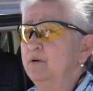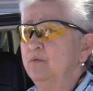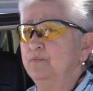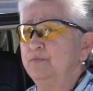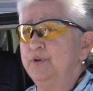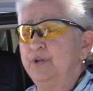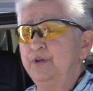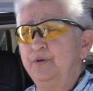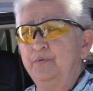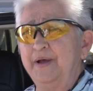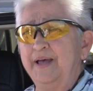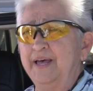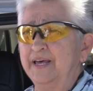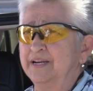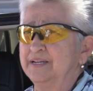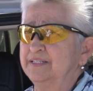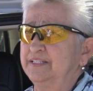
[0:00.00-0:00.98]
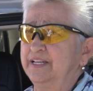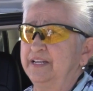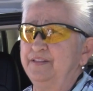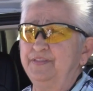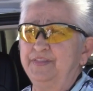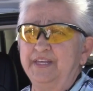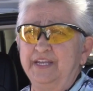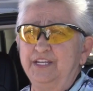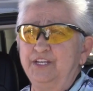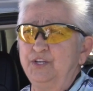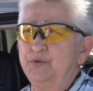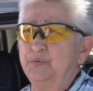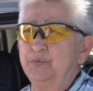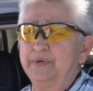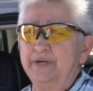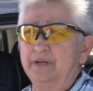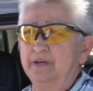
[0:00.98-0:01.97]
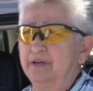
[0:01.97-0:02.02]
don't know how to say thank
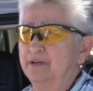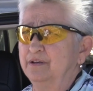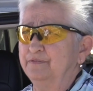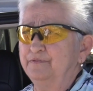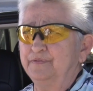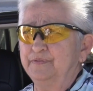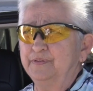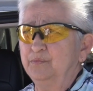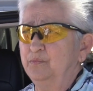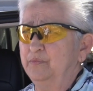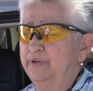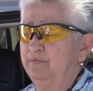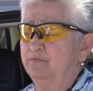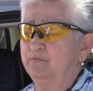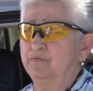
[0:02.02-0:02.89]
you enough. We